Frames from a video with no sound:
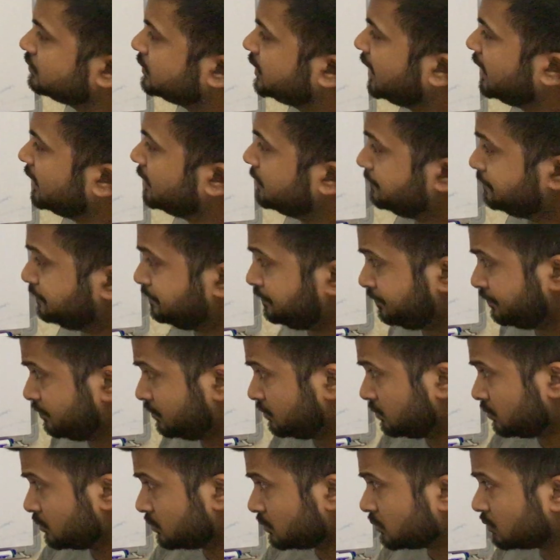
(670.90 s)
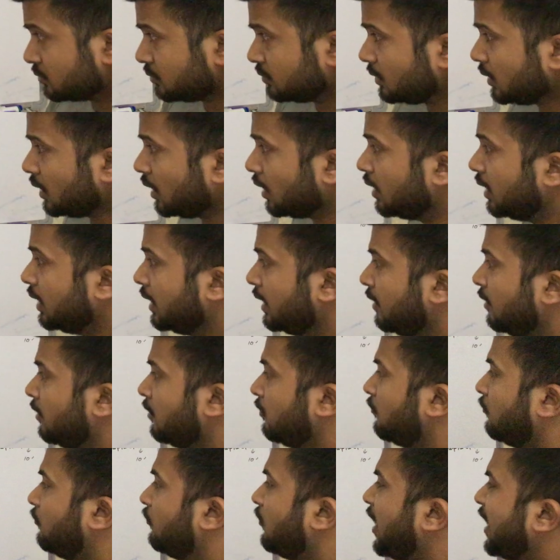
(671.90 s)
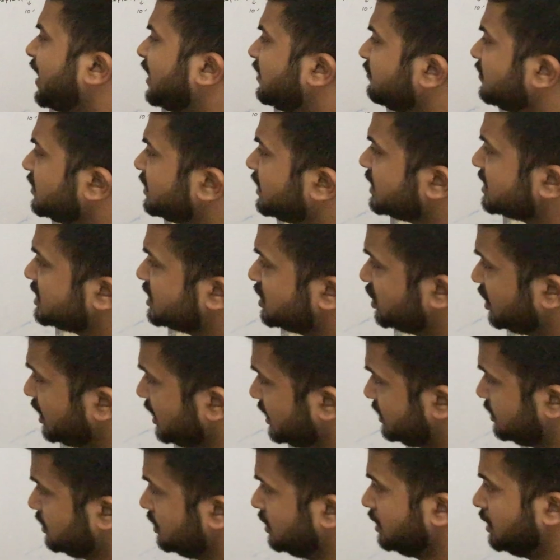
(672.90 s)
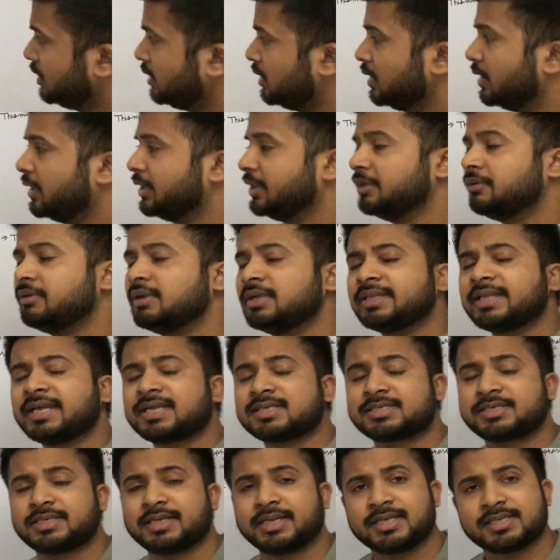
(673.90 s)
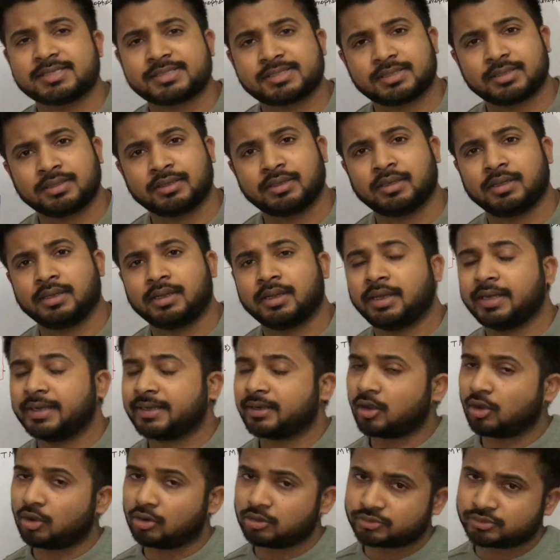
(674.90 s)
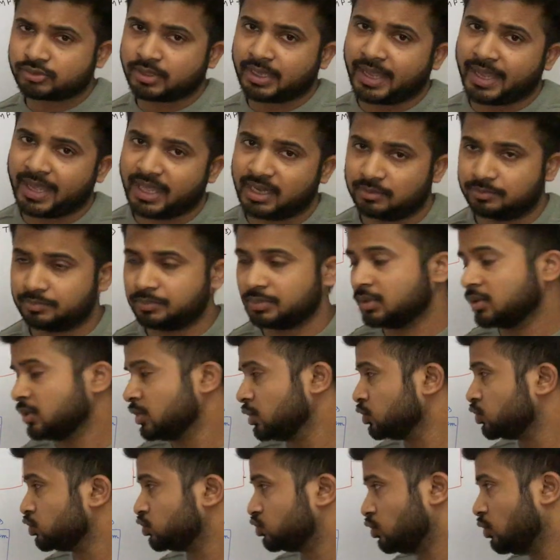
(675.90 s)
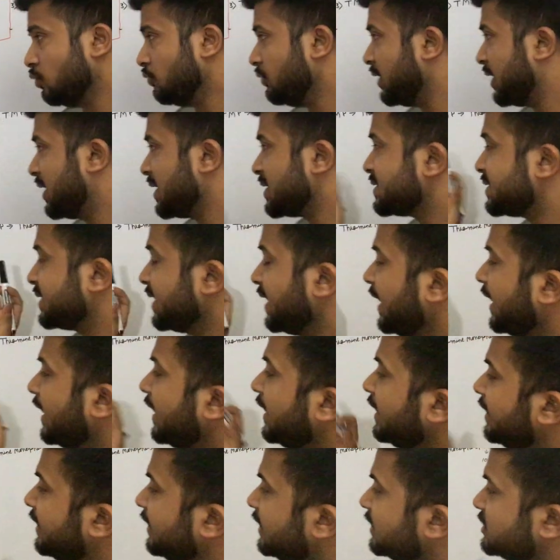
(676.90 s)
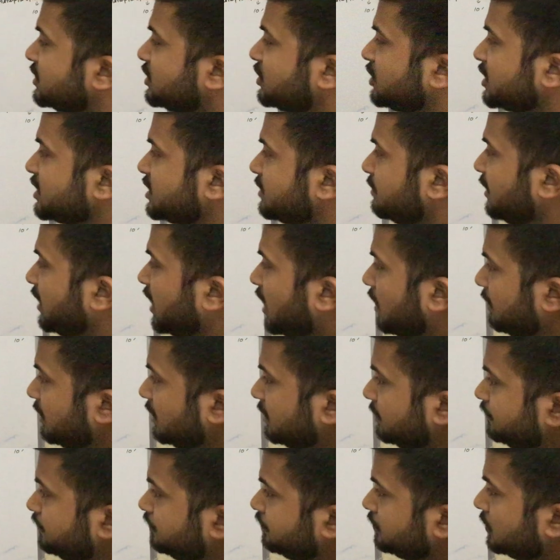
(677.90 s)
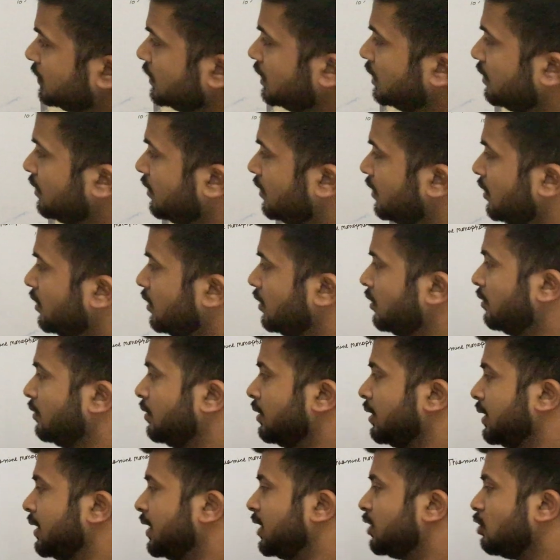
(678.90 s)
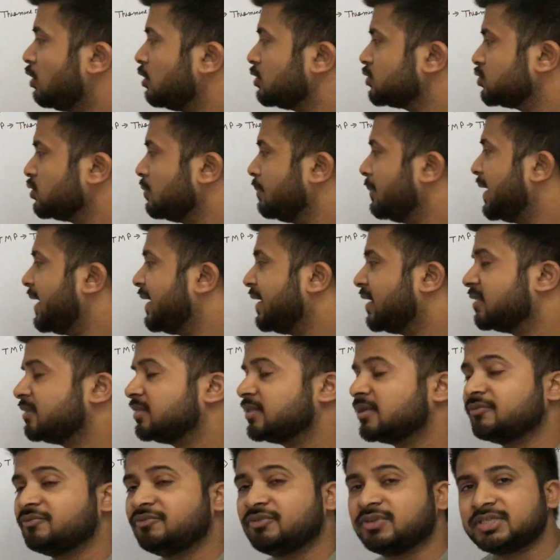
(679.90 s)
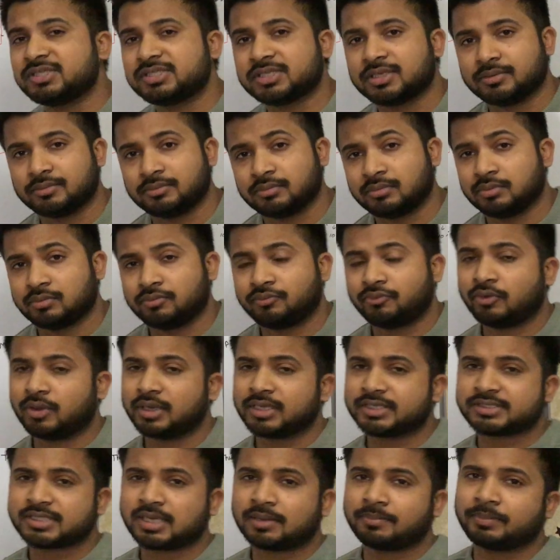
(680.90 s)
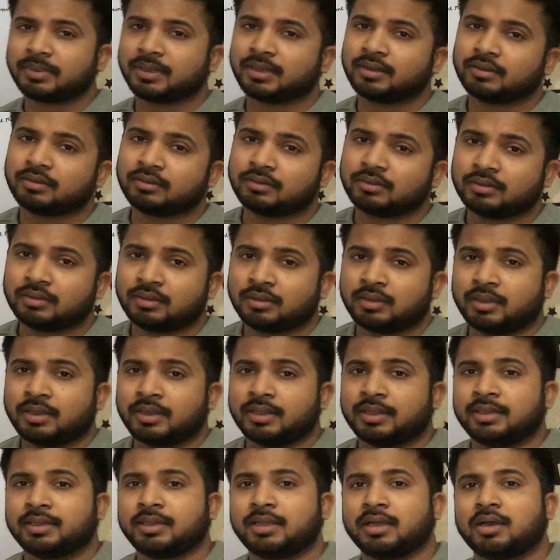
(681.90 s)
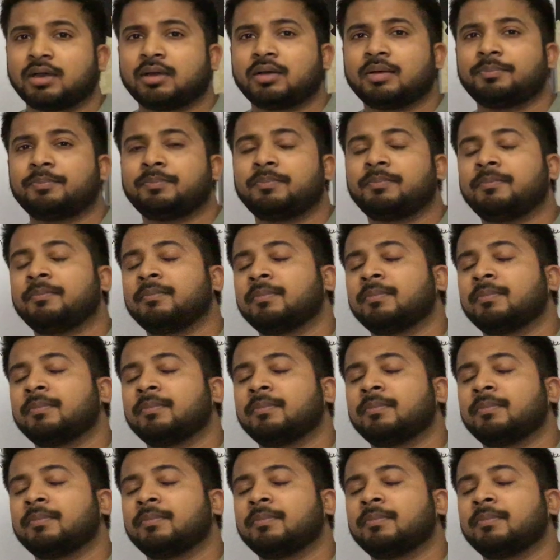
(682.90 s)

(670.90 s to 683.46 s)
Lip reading: Then fight with stress. During the stress, it also help. So we can say anti-stress vitamin. It also maintain the vision. For example, the